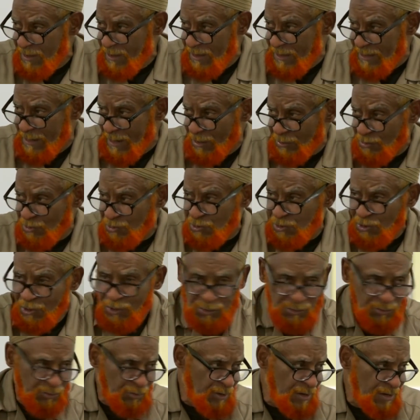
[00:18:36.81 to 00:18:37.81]
and our
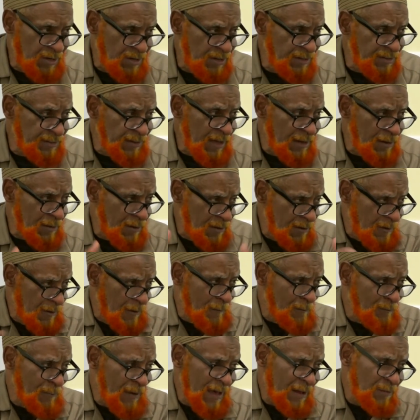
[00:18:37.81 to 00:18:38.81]
children this kind of
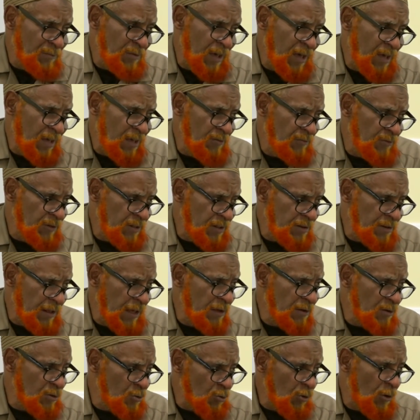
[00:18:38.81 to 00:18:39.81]
bad behavior. They
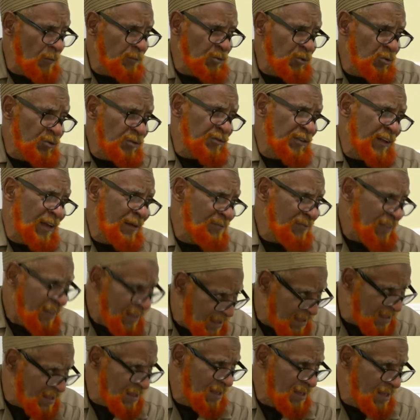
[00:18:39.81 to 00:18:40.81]
can grow up and do the same
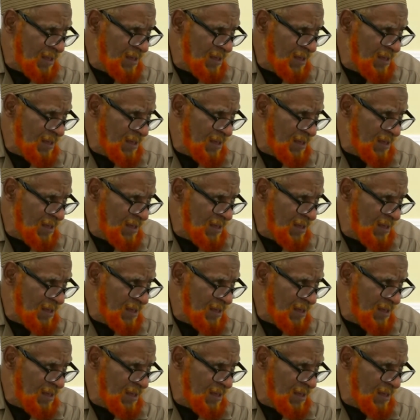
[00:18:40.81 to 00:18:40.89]
thing.